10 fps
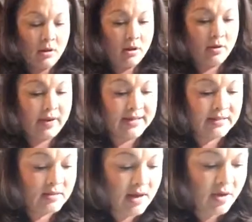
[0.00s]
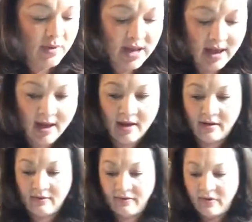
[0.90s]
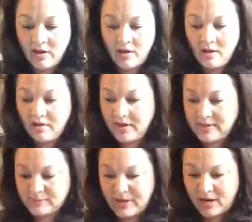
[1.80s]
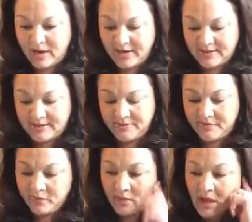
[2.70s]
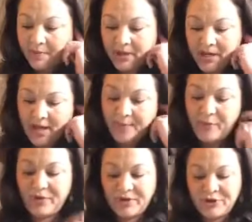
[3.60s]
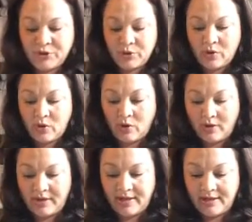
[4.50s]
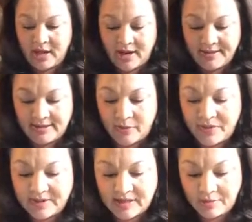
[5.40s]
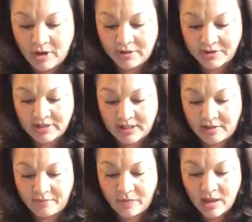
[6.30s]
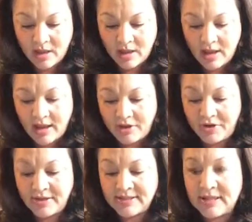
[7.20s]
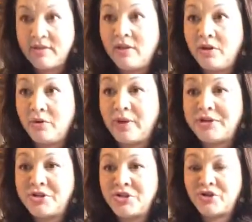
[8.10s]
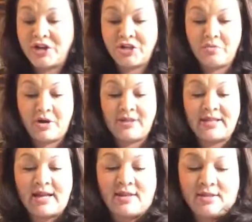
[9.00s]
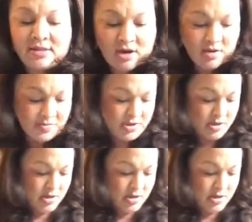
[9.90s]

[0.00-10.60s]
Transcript: All right, so now we have these berries. I'm going to keep with the Couture Coral and kind of stick with the same color scheme. And you can see the little registration marks at the top.